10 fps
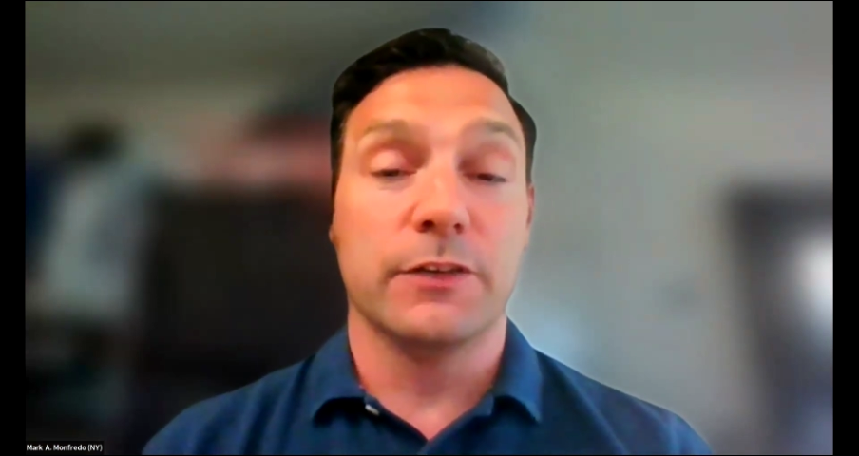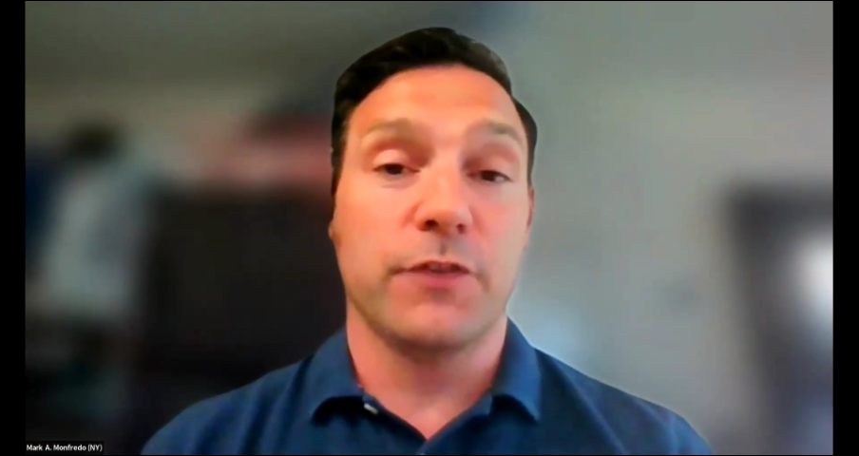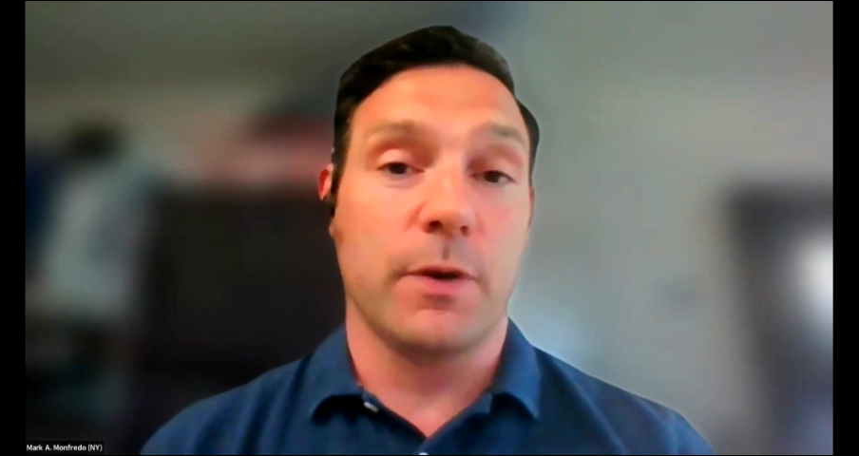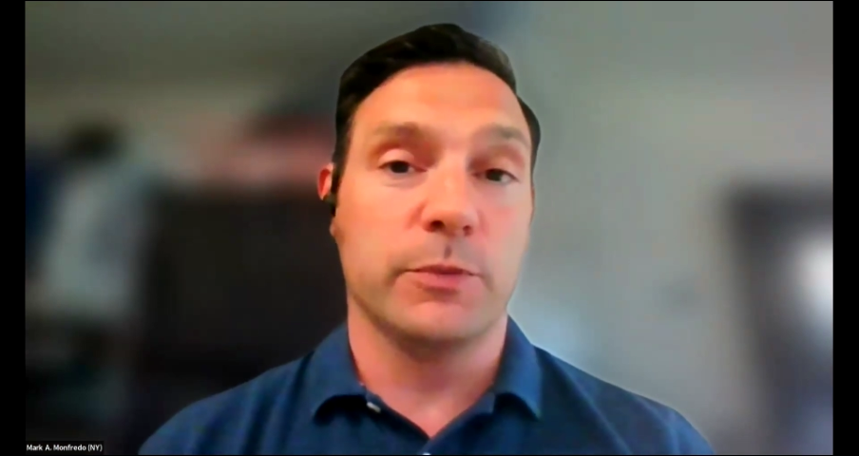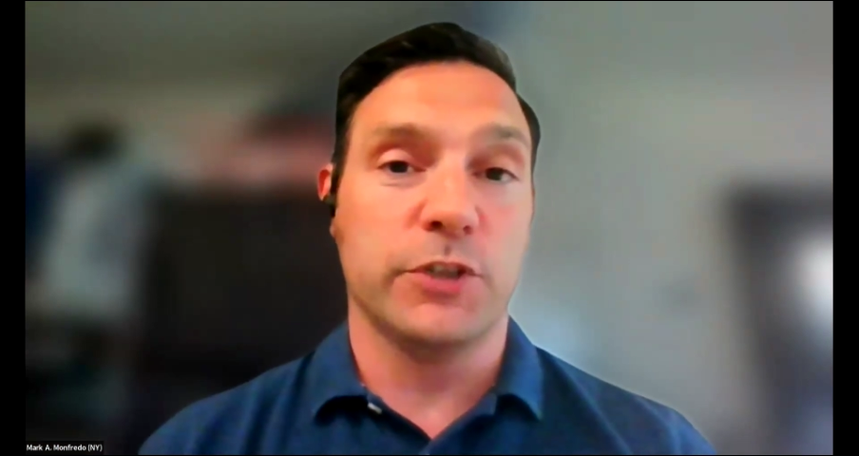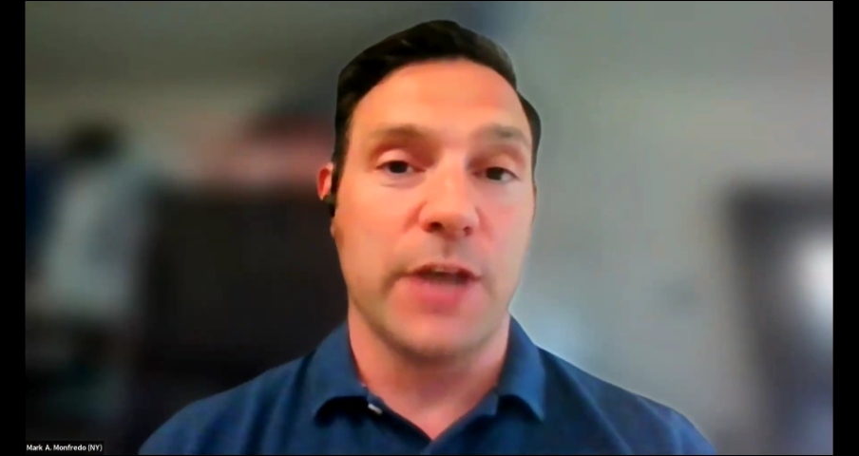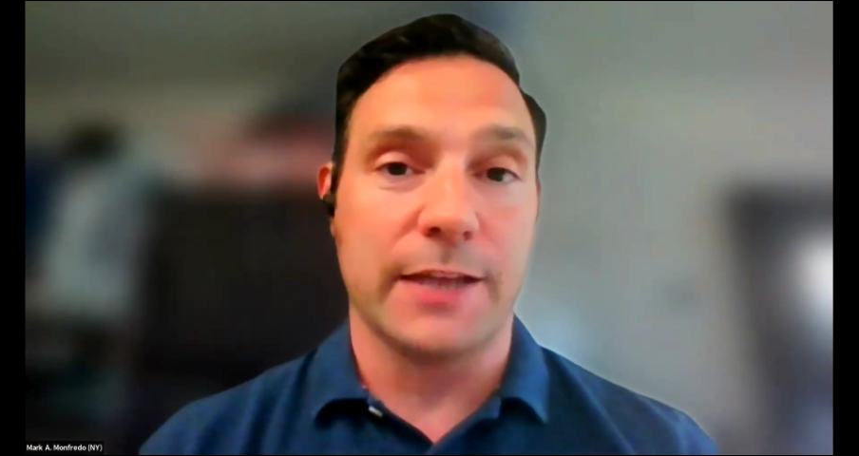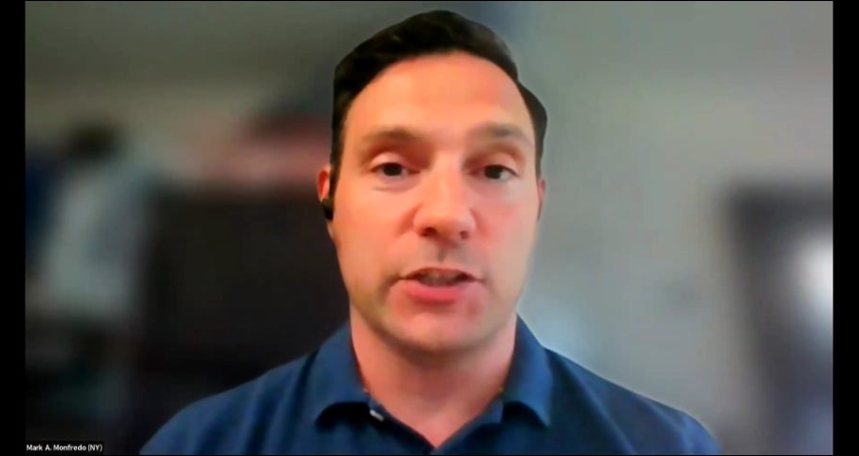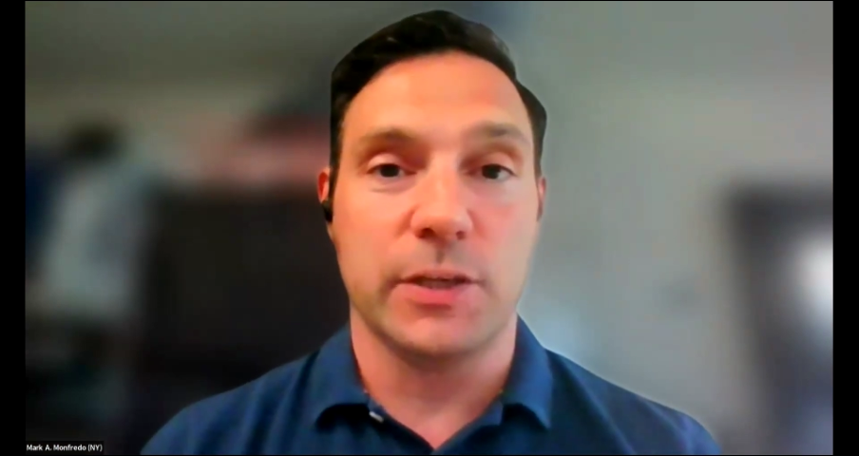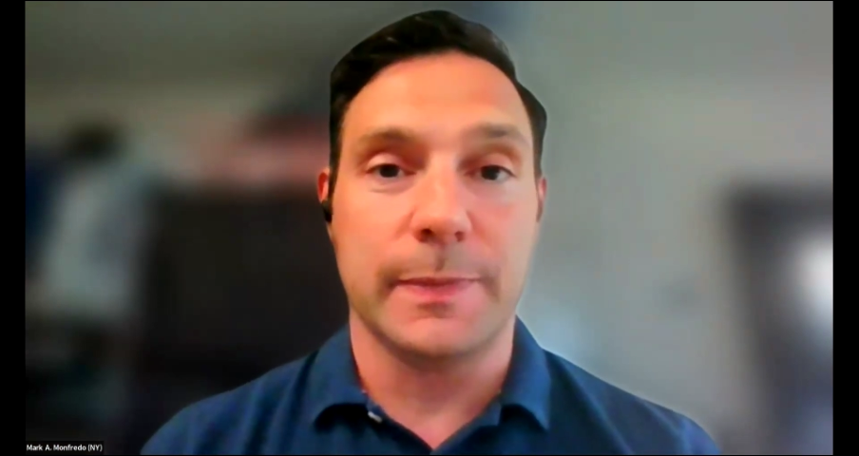from
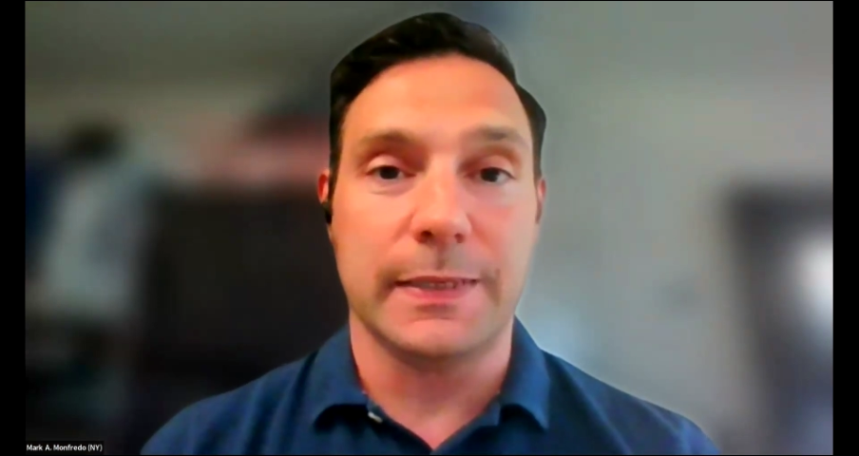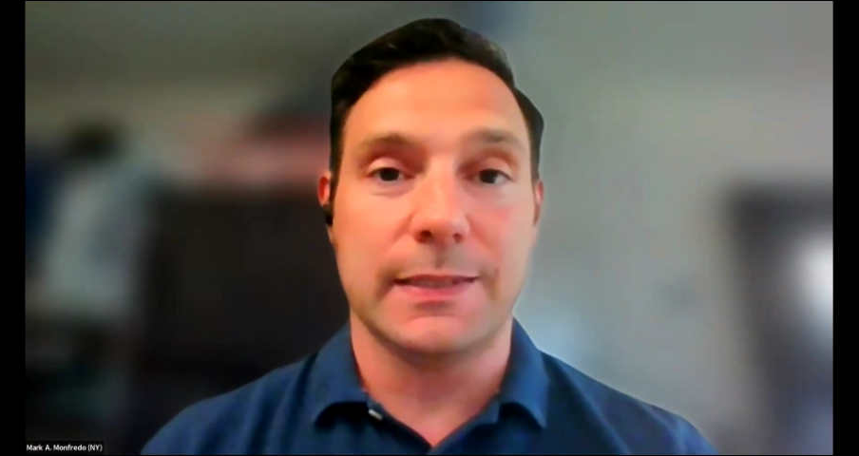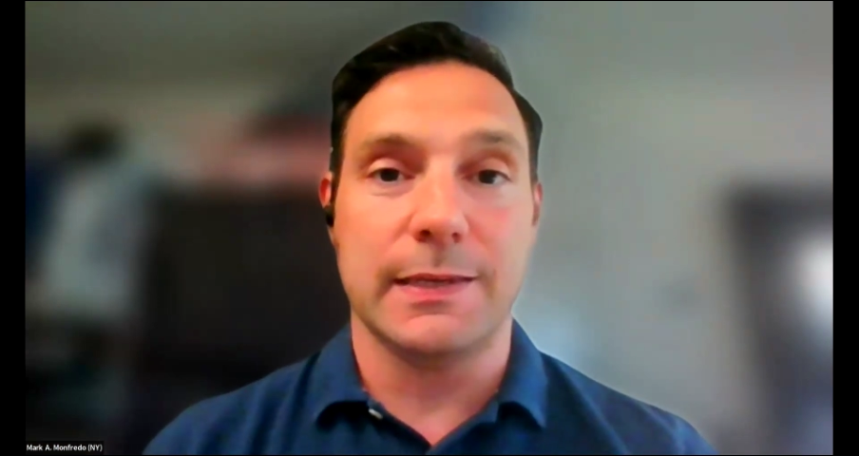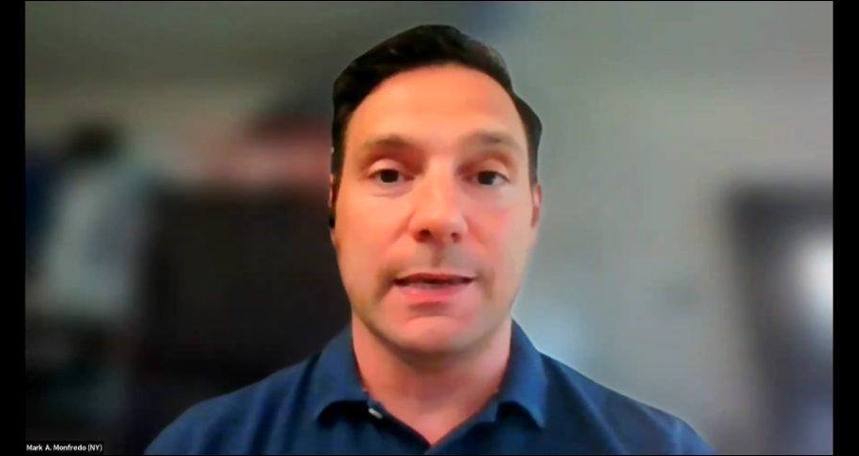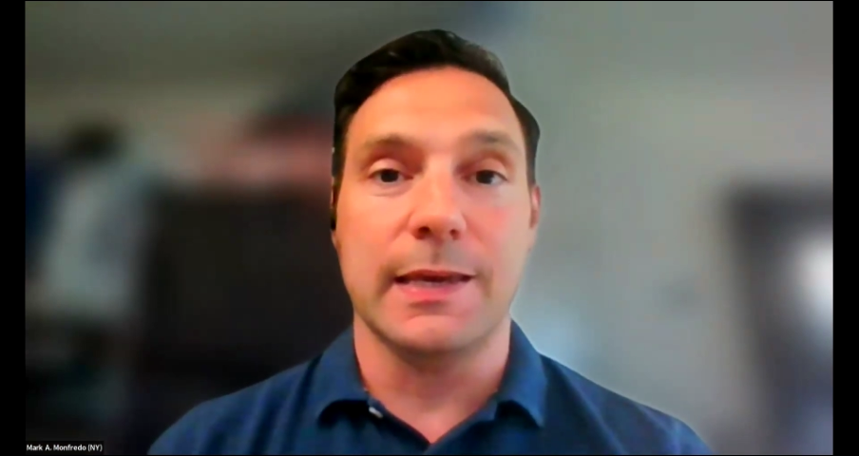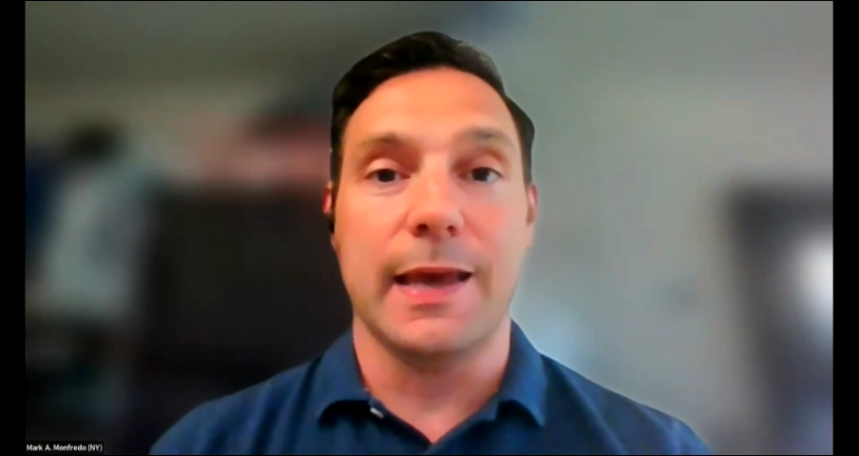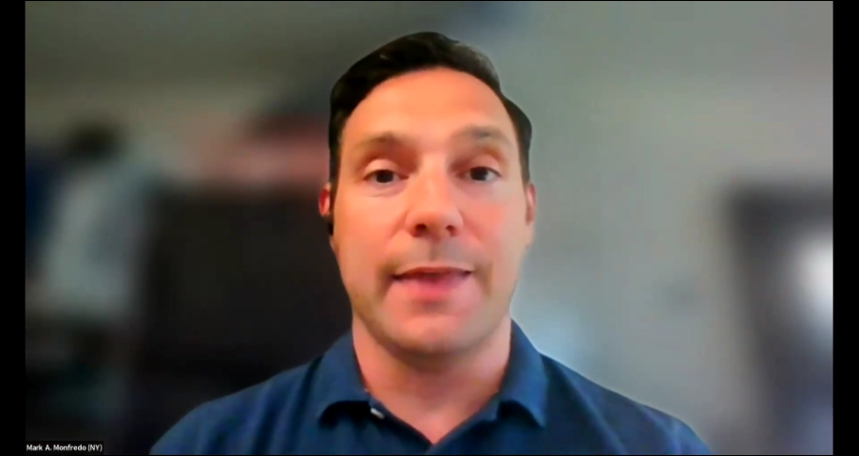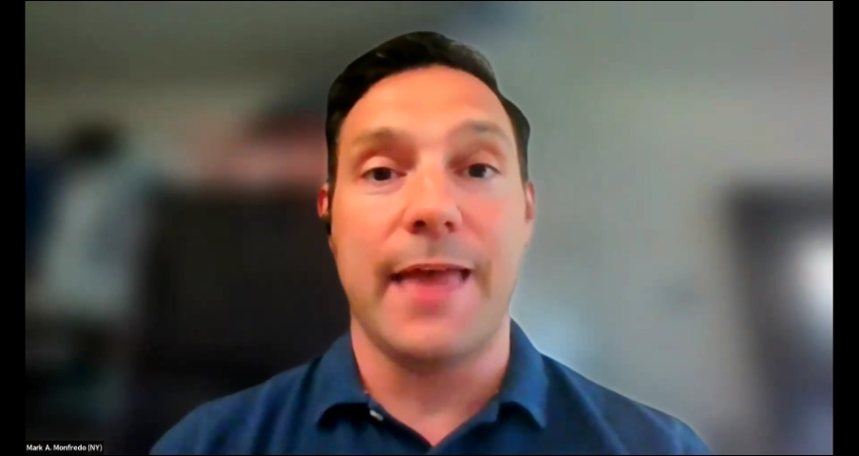ChatGPT,